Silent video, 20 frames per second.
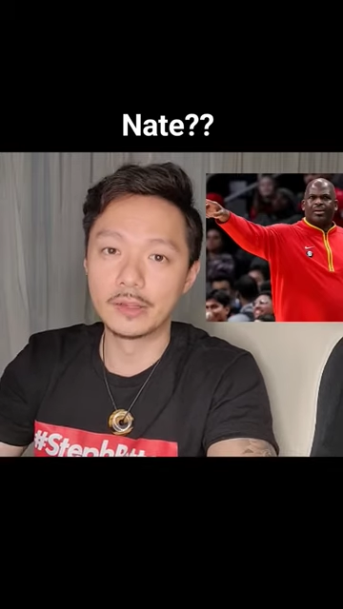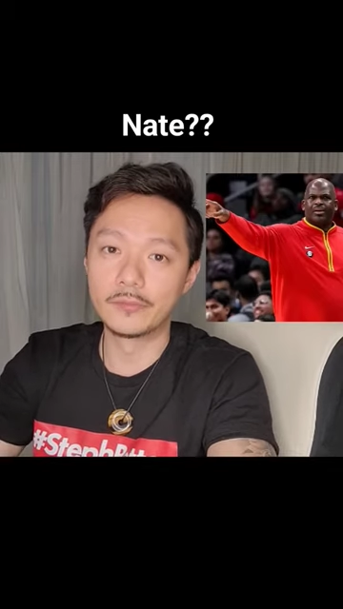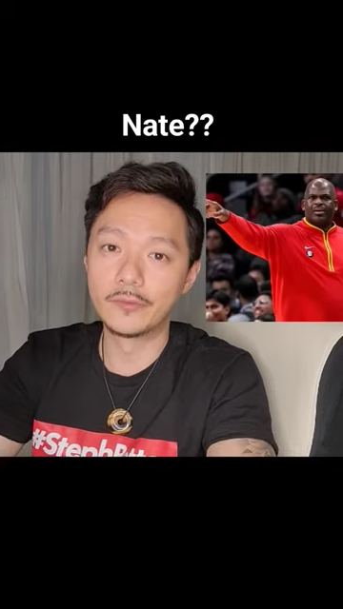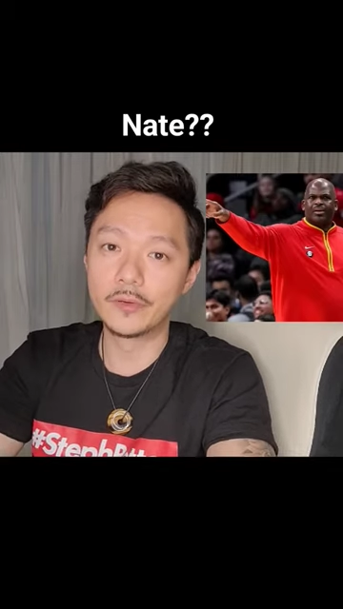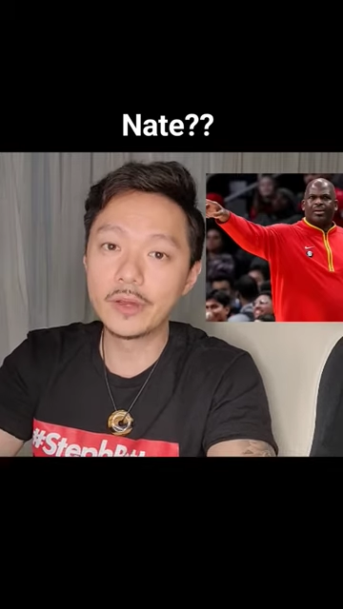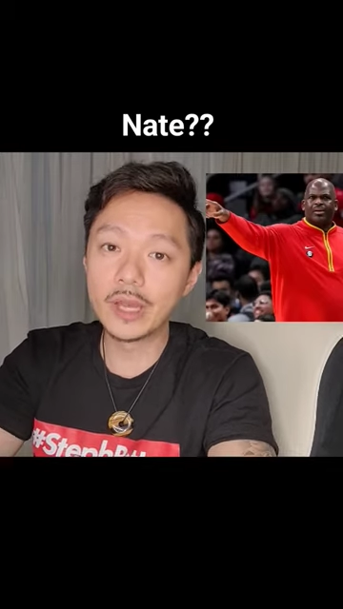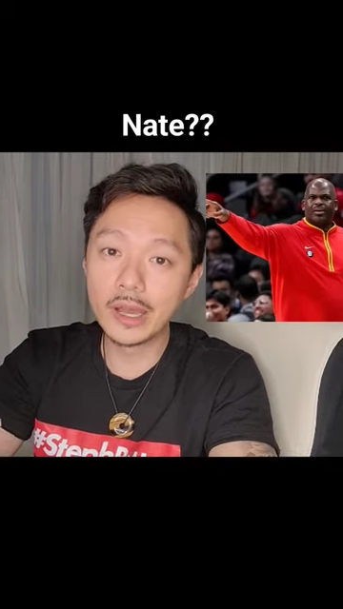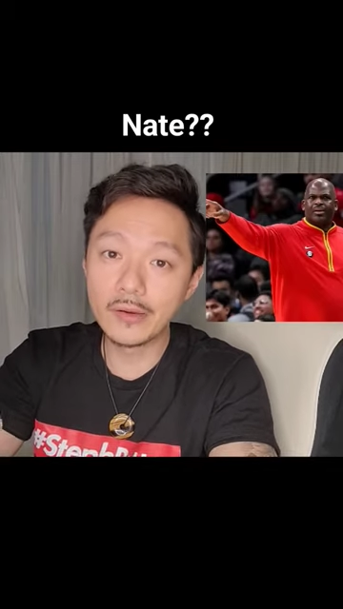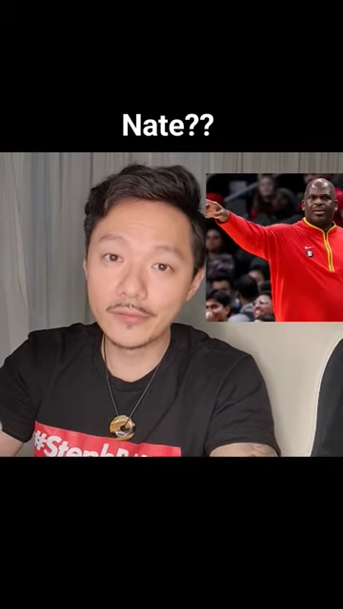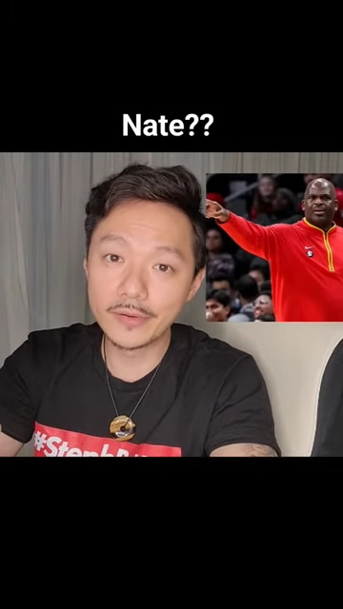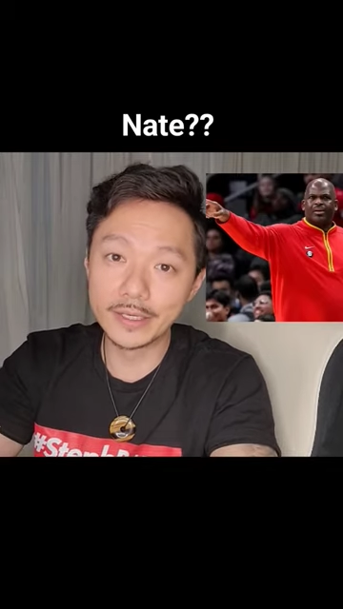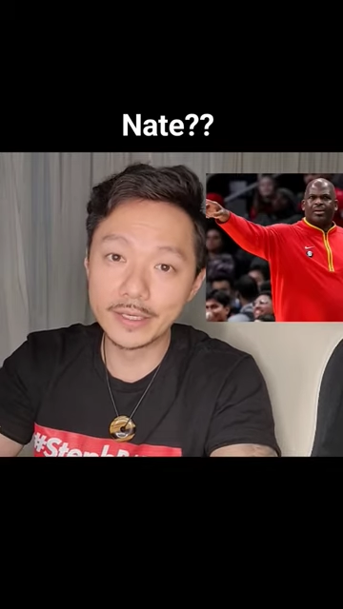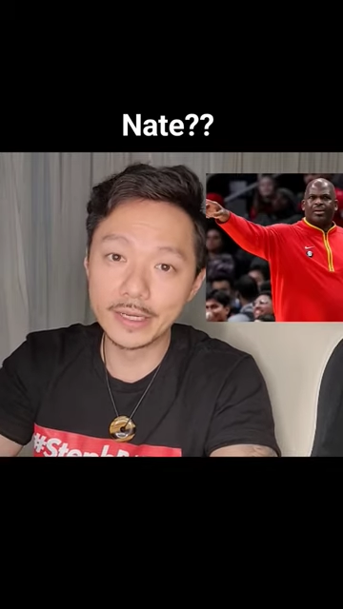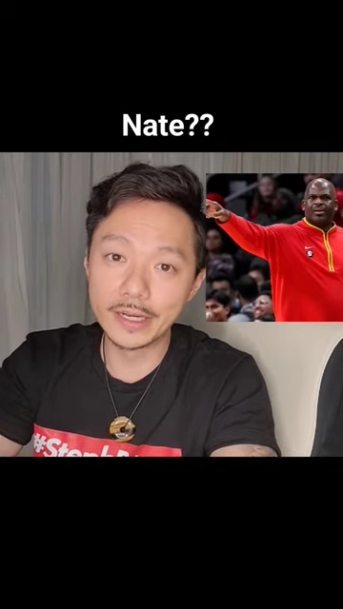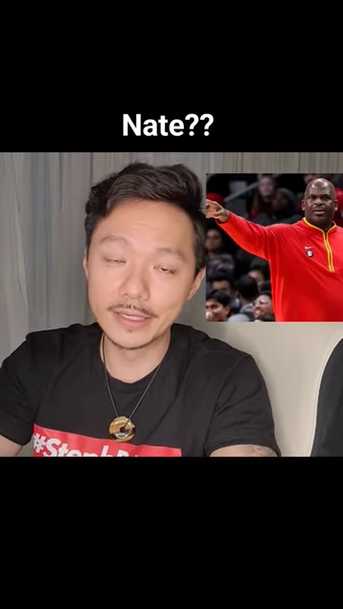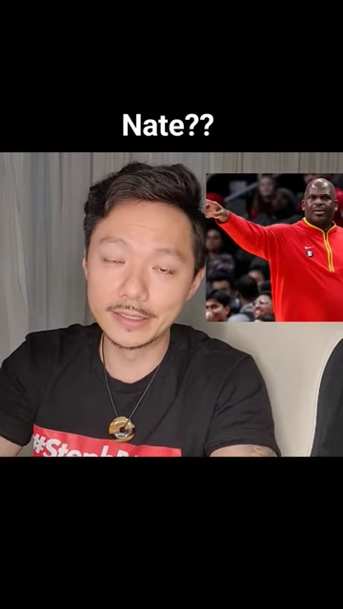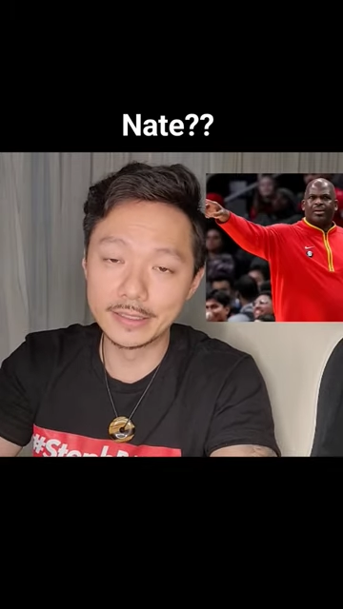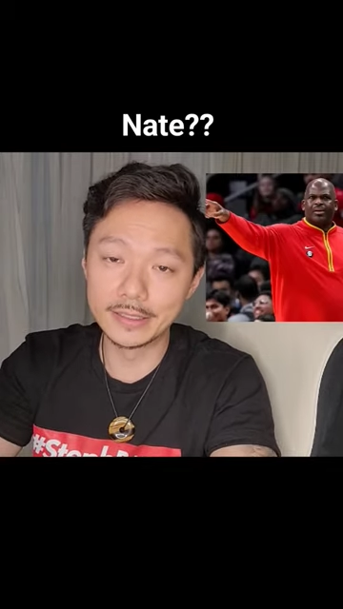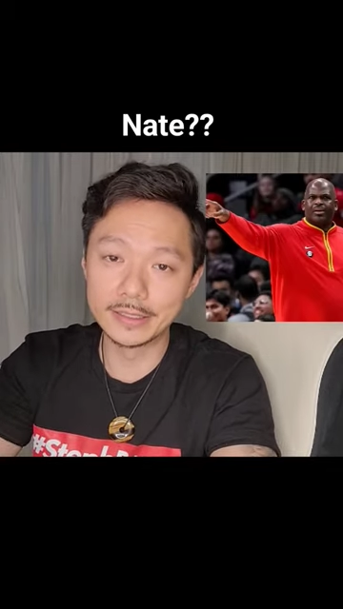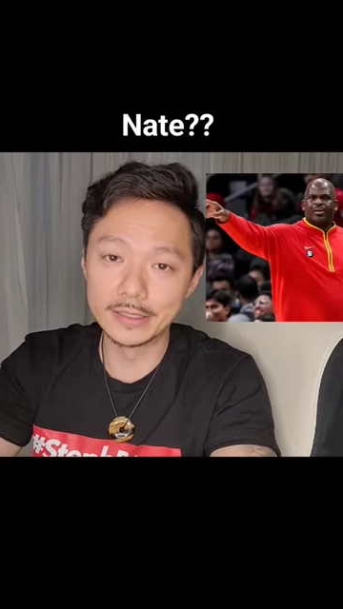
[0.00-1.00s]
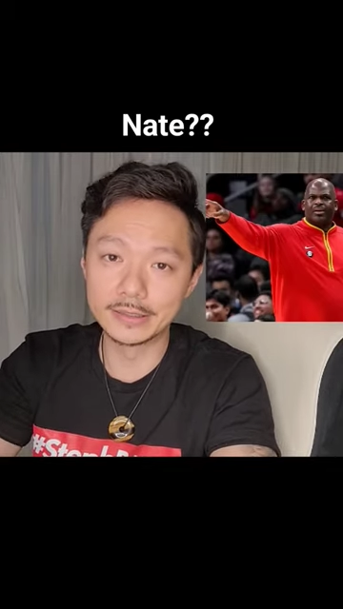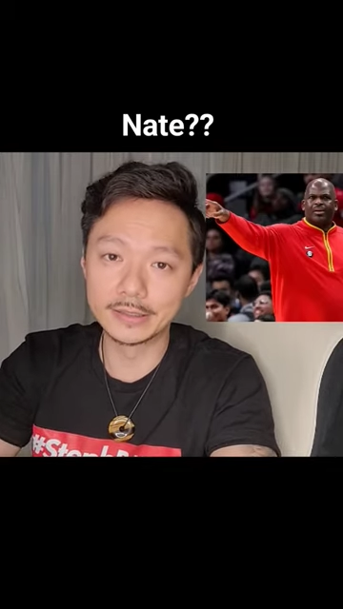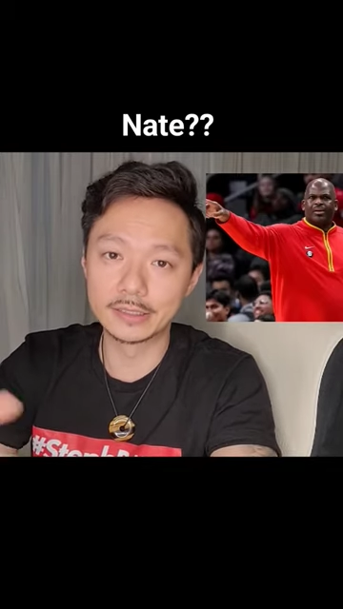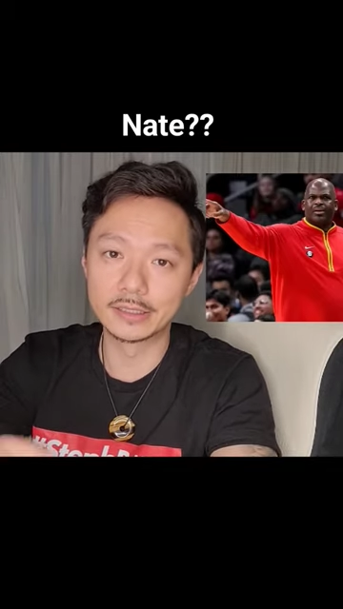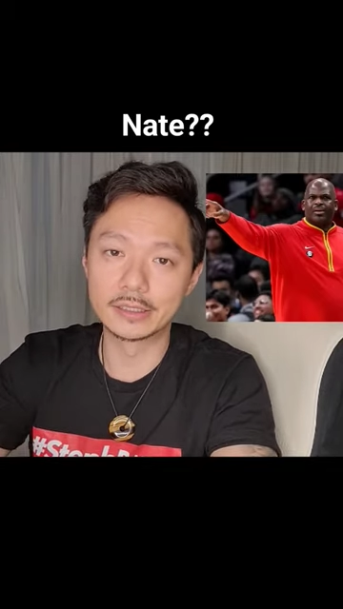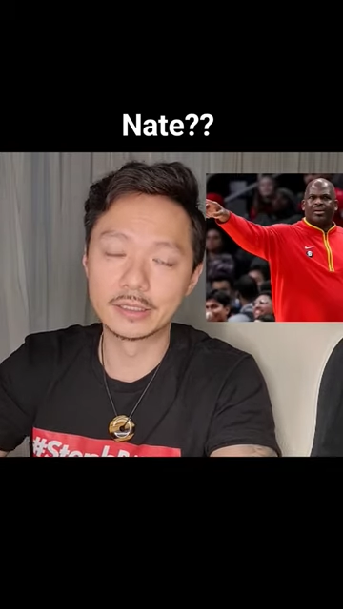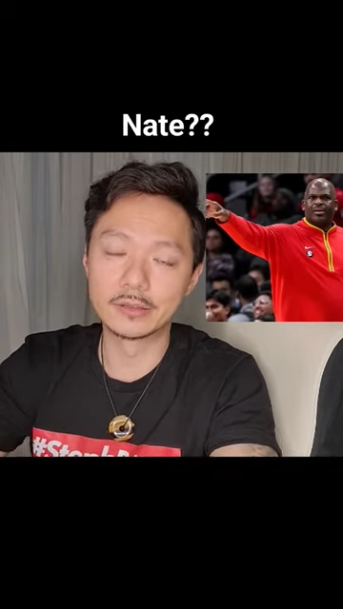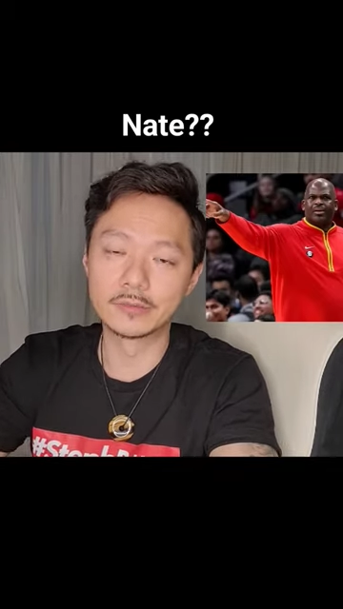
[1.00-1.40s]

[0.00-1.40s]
If you have any ideas in